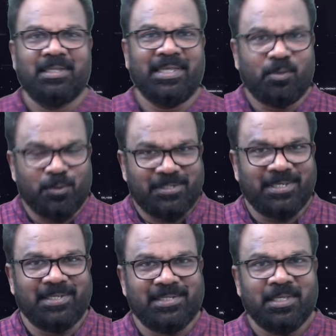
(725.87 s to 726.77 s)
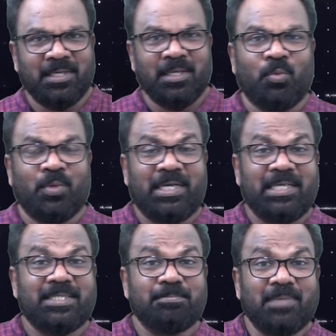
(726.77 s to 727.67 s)
The question is, what
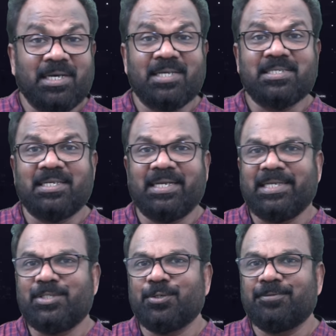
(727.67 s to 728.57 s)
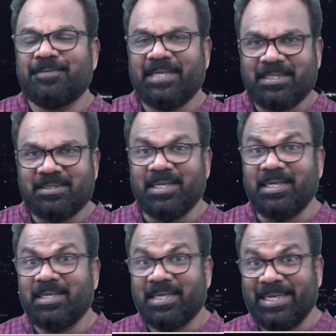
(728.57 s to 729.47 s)
is the mass ratio of
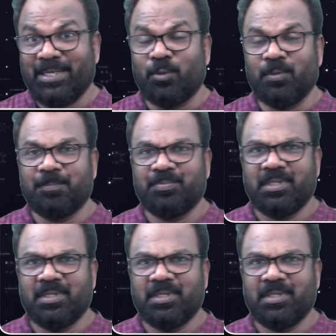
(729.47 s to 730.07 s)
ethylene glycol?